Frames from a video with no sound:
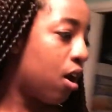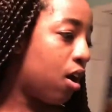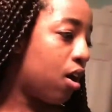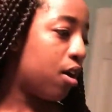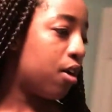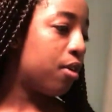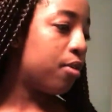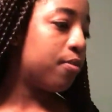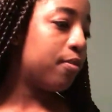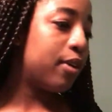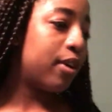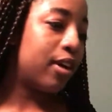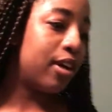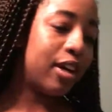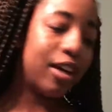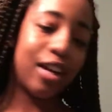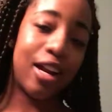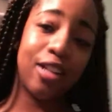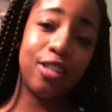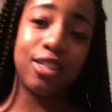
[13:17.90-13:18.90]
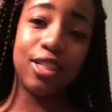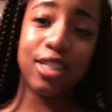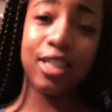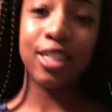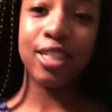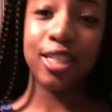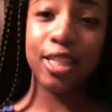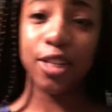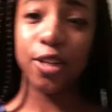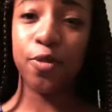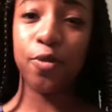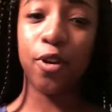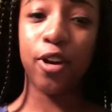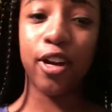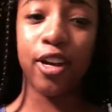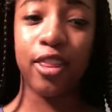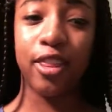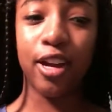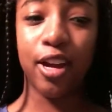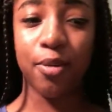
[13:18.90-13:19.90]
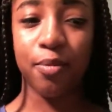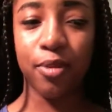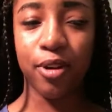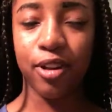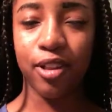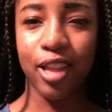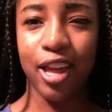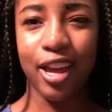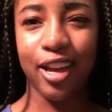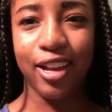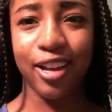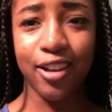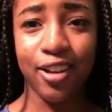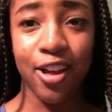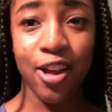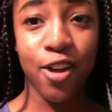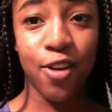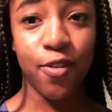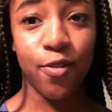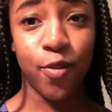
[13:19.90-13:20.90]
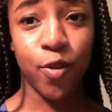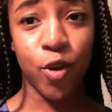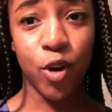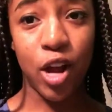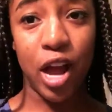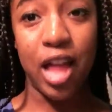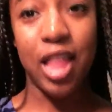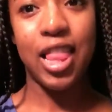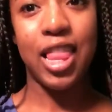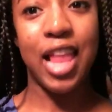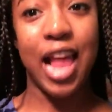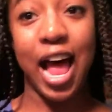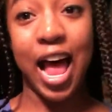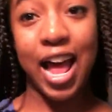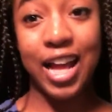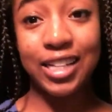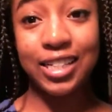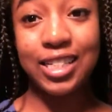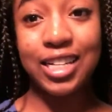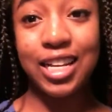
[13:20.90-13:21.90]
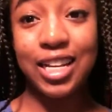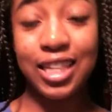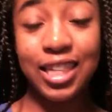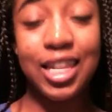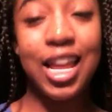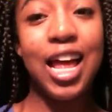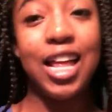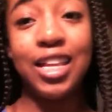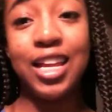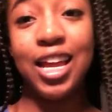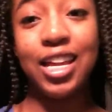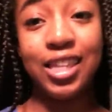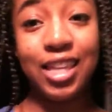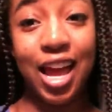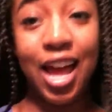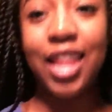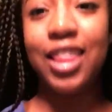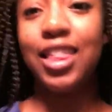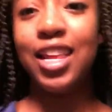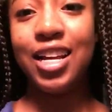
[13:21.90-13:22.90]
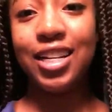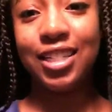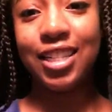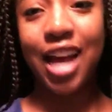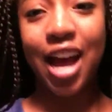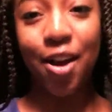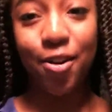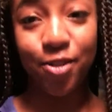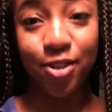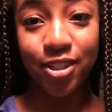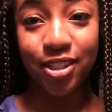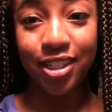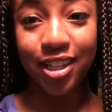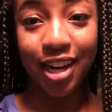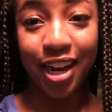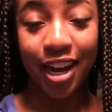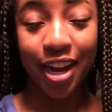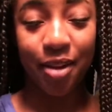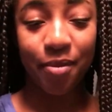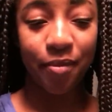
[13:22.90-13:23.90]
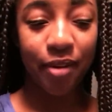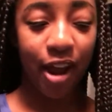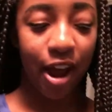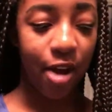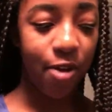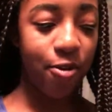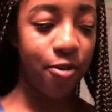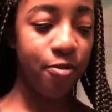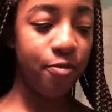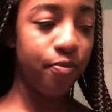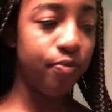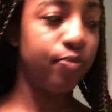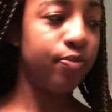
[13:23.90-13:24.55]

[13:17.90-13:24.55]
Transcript: And I'll just continue working there, but like for a lot less hours than I am now.